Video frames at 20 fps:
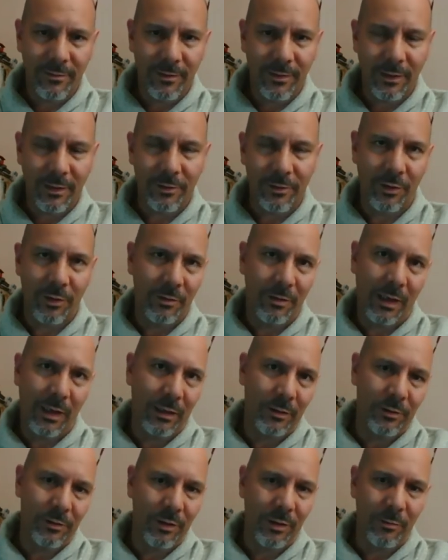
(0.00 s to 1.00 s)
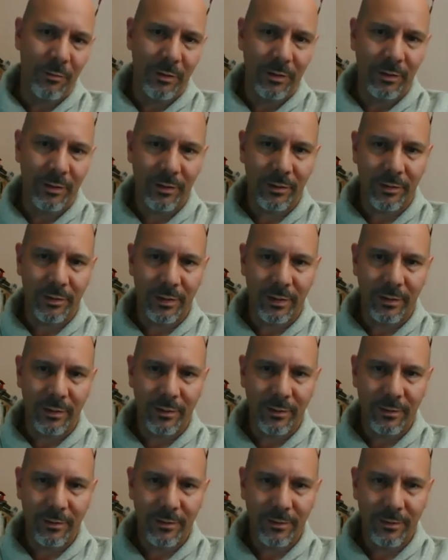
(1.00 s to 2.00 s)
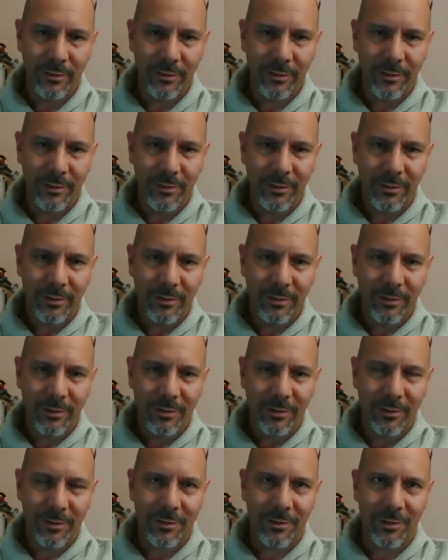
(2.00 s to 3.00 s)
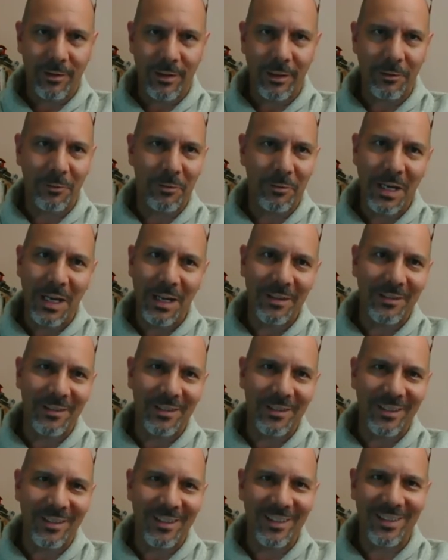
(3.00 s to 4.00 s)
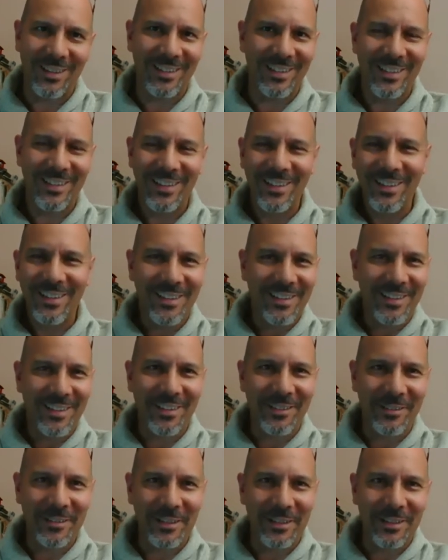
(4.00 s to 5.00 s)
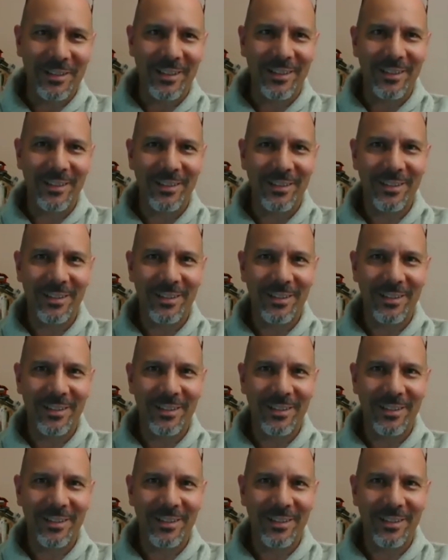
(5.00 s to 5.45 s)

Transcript: I'll show you. I could show you what it looks like. Should I do that, or are we good?